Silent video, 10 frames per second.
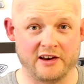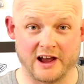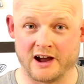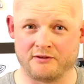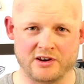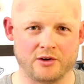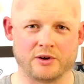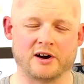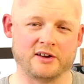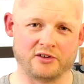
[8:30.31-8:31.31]
and it having no
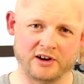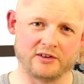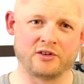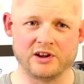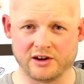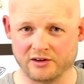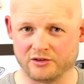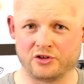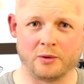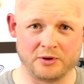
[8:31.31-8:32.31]
guides on it, so you
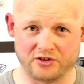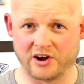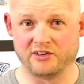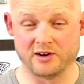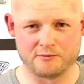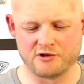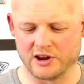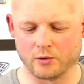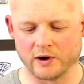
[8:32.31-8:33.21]
can chop and change it pretty